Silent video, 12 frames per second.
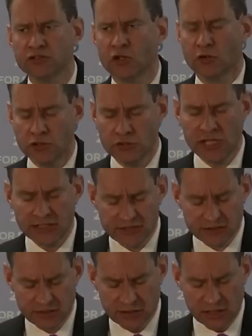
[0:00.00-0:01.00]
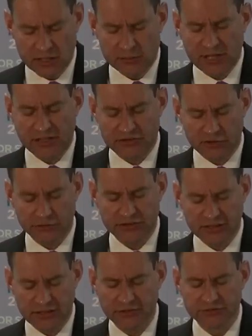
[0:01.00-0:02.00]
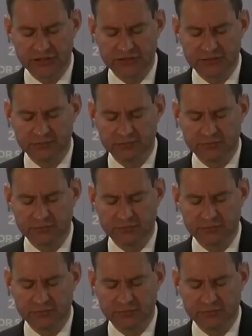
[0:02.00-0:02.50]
not united patriotic countries.